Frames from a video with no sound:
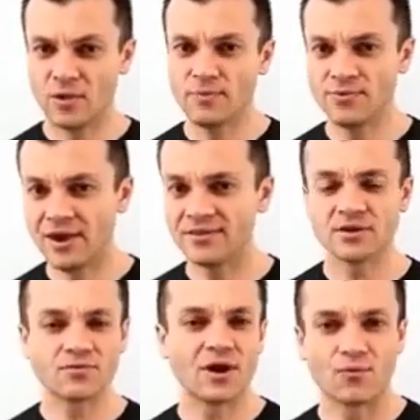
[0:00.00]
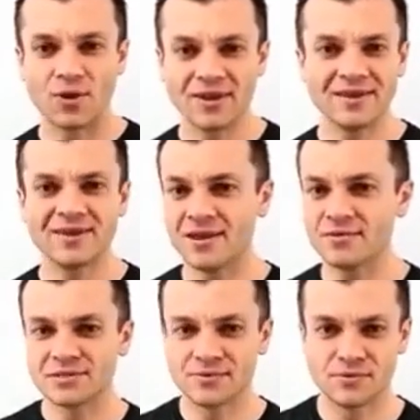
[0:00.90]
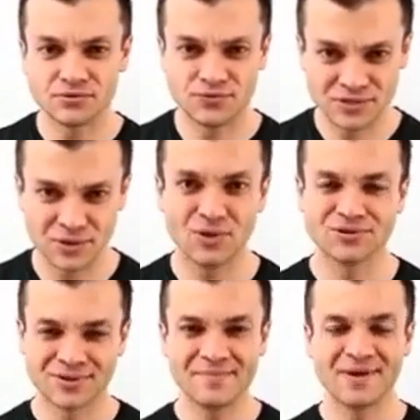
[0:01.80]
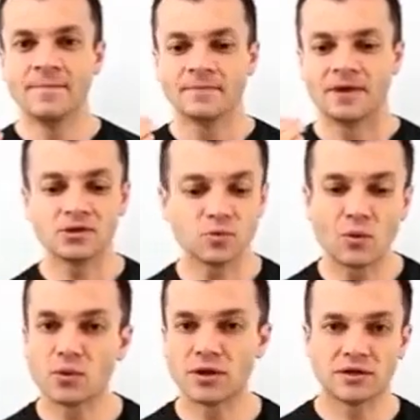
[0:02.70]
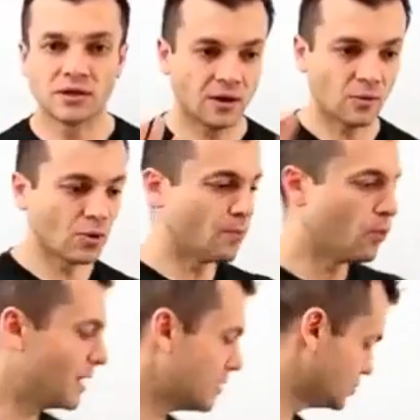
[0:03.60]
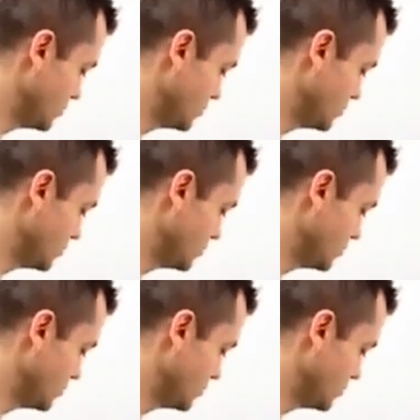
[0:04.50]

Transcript: helping you hit the ground running, getting you some of those results, okay? Here's what I wanna point